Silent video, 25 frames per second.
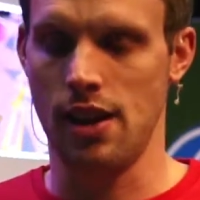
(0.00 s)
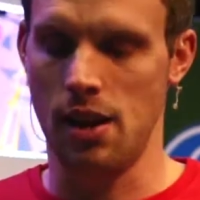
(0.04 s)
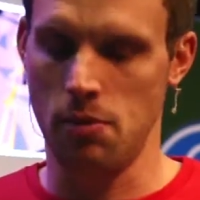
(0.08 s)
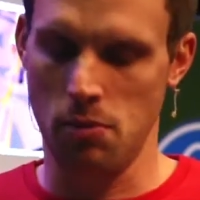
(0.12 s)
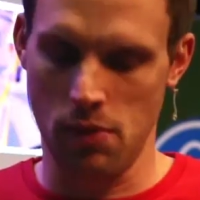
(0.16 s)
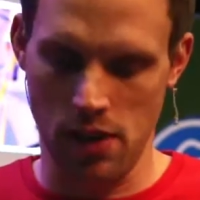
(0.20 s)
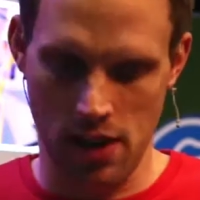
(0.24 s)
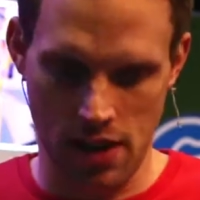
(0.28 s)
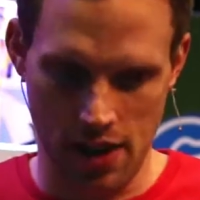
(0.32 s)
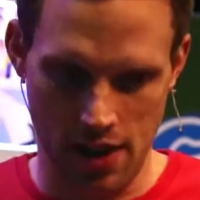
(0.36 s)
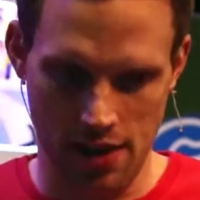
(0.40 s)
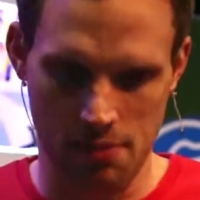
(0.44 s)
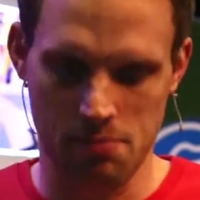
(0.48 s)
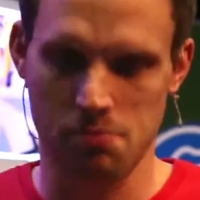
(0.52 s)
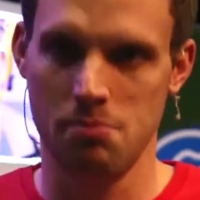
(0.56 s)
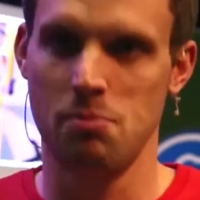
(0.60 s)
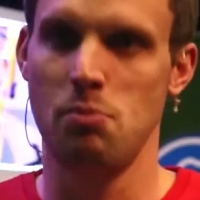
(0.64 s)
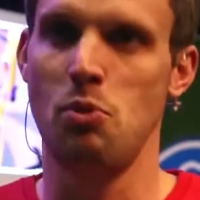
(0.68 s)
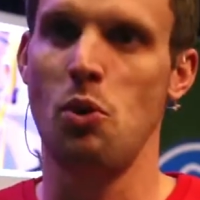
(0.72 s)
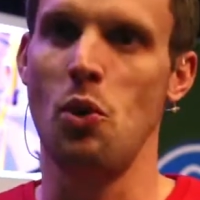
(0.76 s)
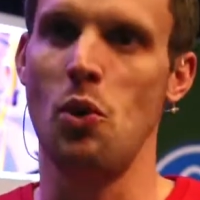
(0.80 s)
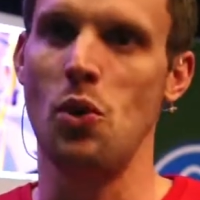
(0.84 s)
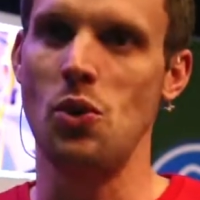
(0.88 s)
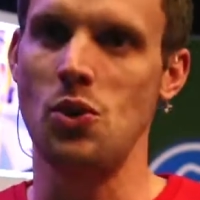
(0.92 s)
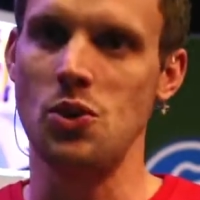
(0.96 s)
I'm going to
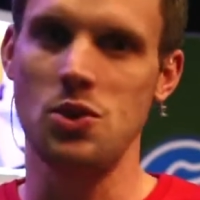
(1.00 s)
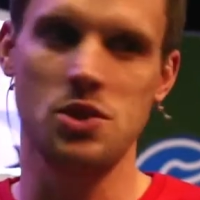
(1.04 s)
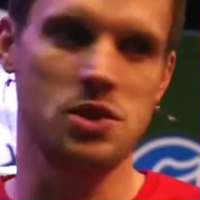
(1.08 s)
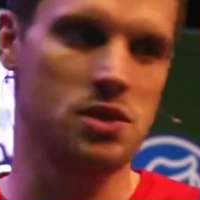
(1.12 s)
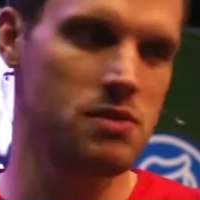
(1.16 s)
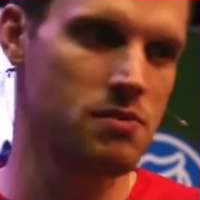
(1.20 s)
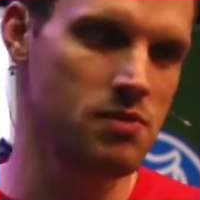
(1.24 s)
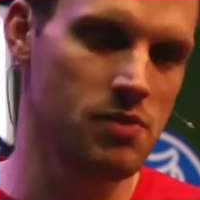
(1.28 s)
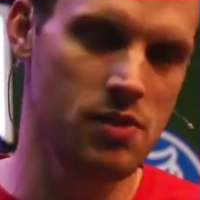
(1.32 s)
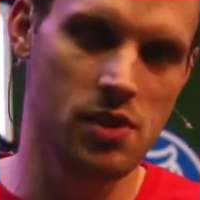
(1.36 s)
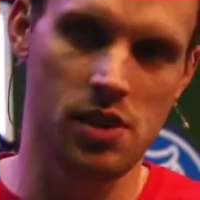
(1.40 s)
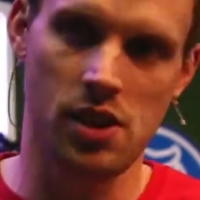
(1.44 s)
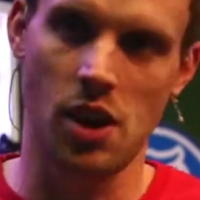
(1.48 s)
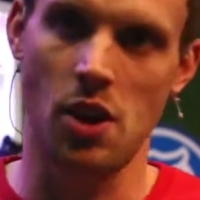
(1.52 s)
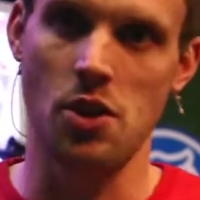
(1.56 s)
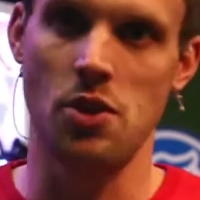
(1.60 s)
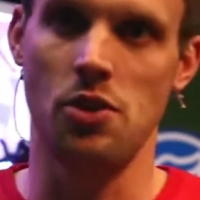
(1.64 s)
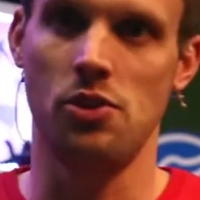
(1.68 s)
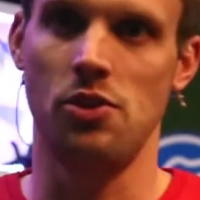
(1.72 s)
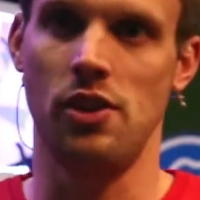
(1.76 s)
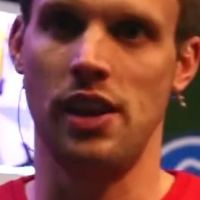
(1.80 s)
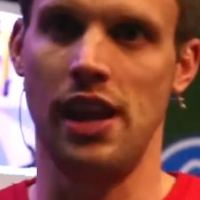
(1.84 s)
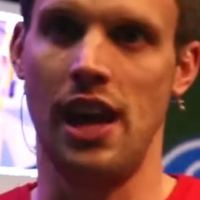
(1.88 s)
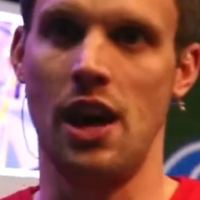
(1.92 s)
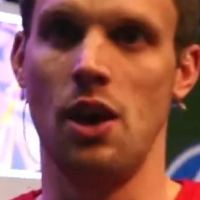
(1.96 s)
pause, go do
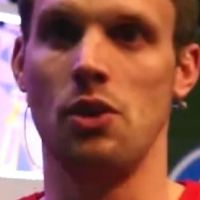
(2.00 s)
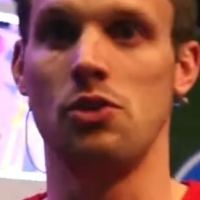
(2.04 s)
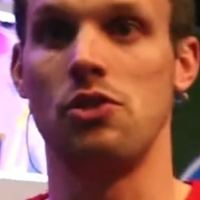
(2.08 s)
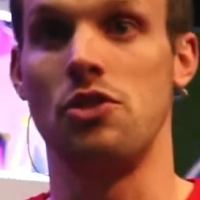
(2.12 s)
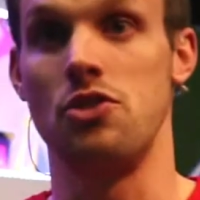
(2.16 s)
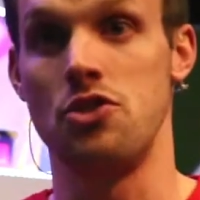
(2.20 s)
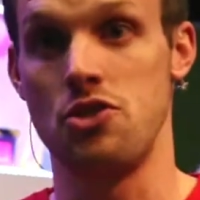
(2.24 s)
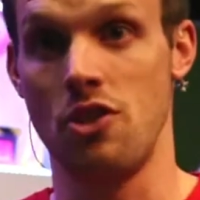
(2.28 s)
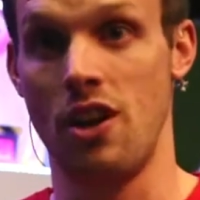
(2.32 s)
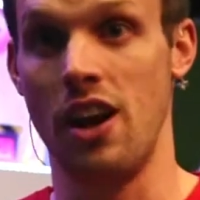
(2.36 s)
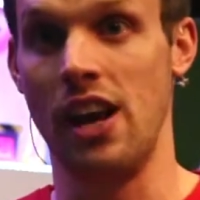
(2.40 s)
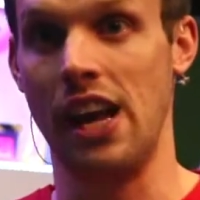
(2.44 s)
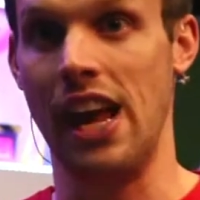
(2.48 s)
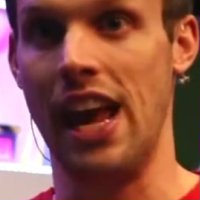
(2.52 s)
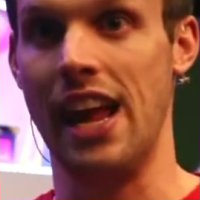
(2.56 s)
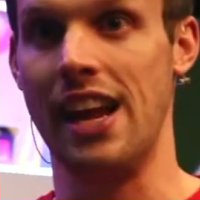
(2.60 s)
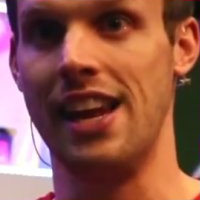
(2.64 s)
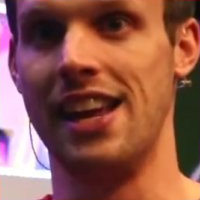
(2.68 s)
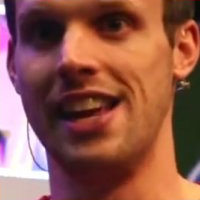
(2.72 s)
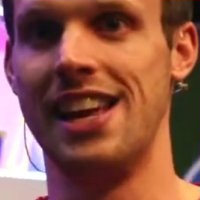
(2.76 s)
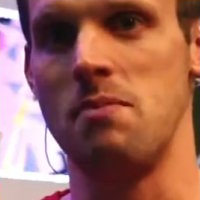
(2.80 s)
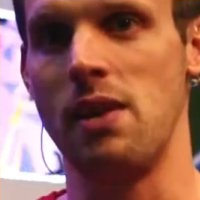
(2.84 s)
something else and try again.